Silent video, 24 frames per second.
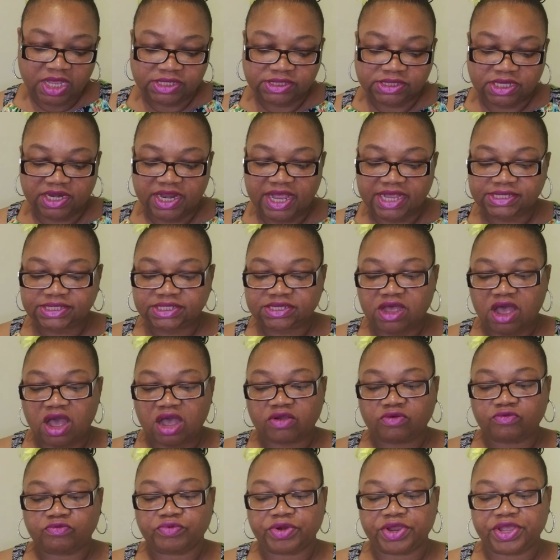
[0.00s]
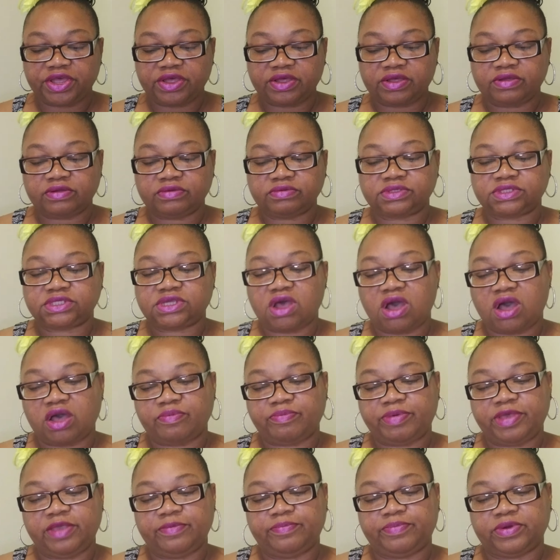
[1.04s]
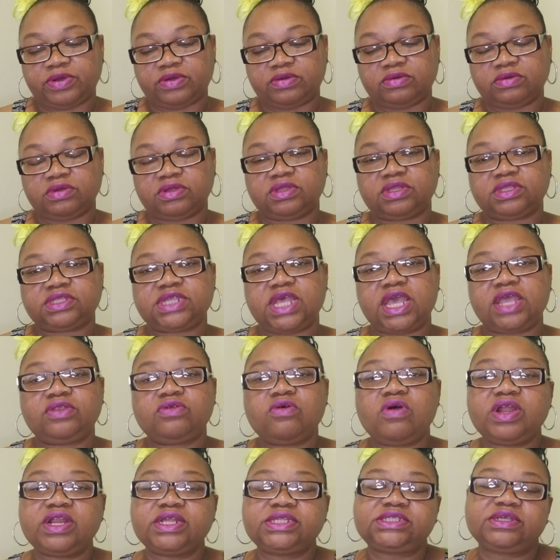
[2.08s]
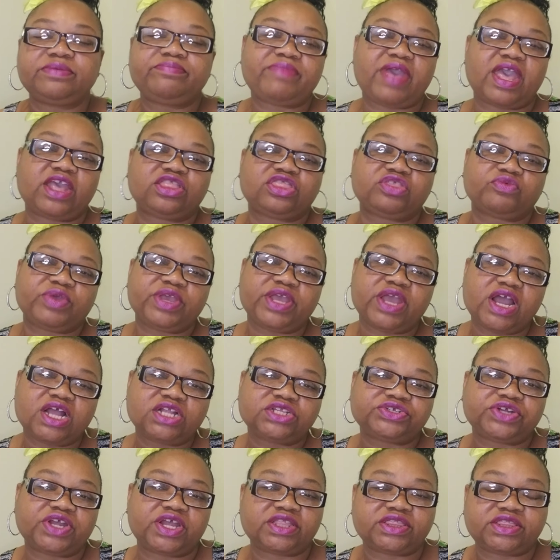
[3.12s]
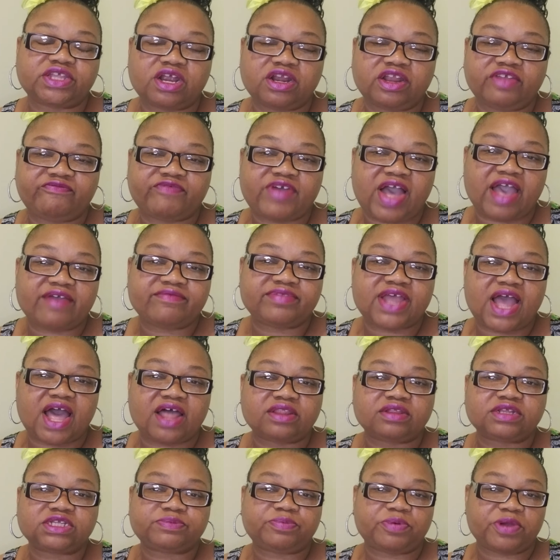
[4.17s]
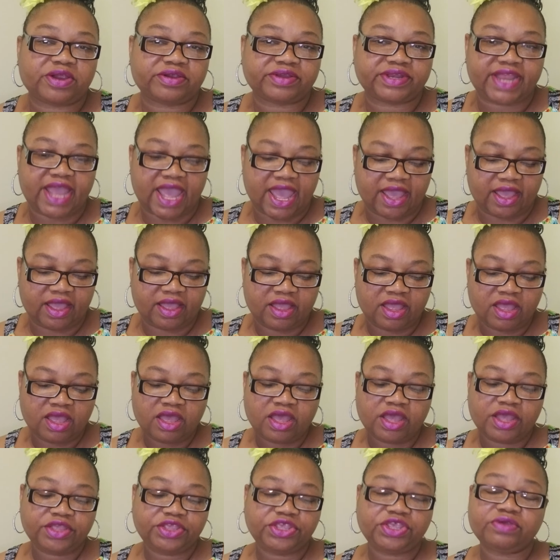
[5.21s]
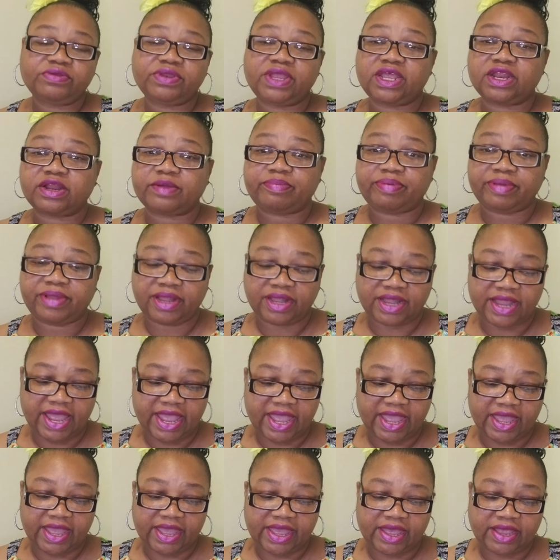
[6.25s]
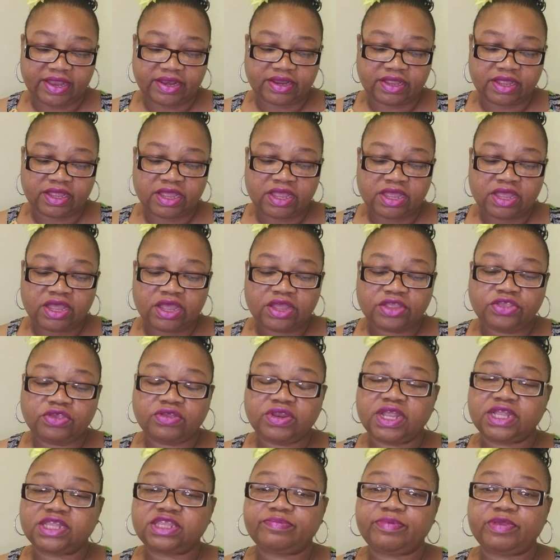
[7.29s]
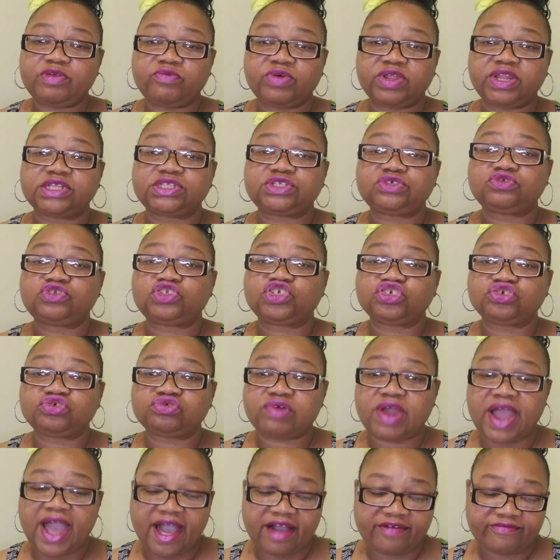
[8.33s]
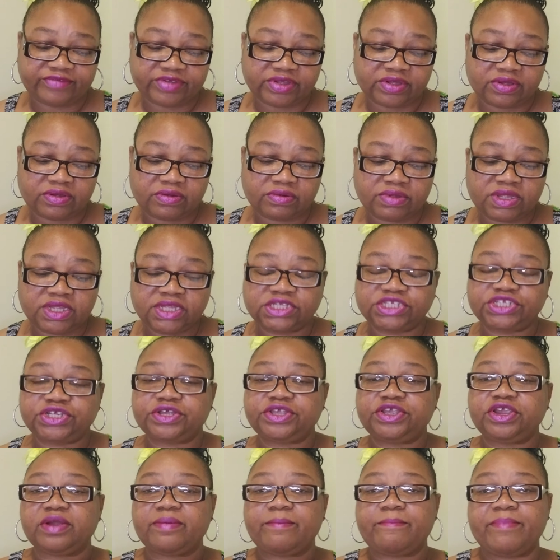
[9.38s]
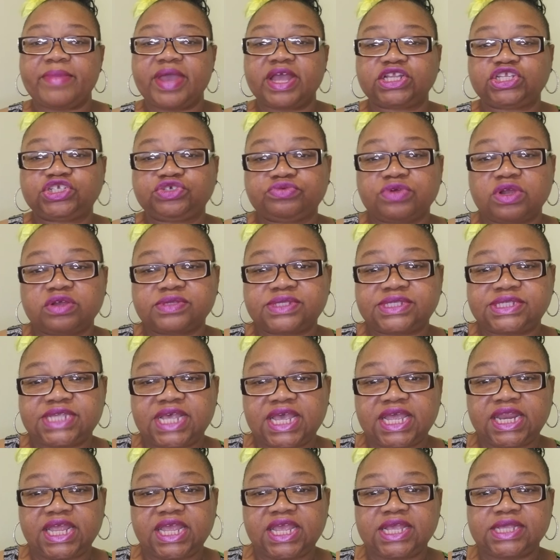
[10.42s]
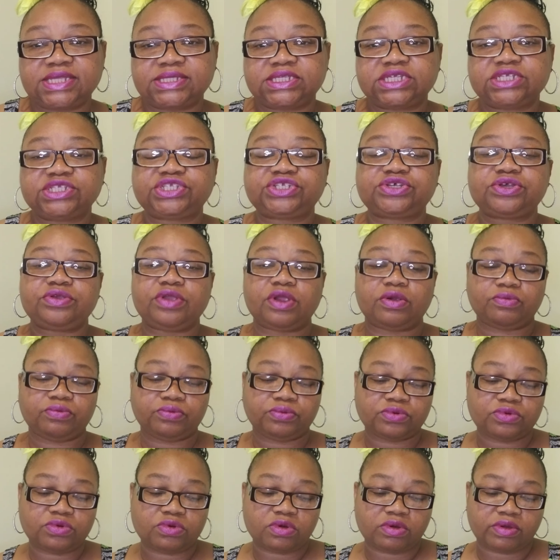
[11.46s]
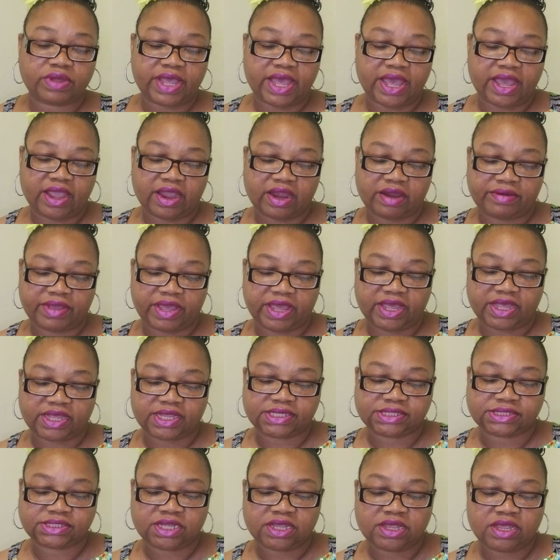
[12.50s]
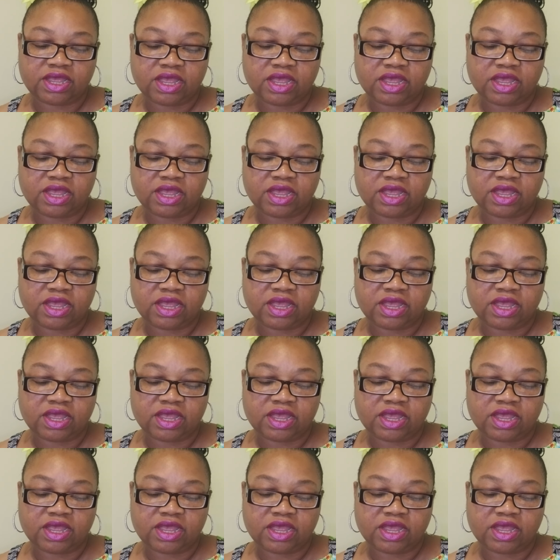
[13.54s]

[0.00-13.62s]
So let's talk real talk, people. In order to make $335 per day, you need a plan. You need to be willing to travel to your metro cities, to your rural areas.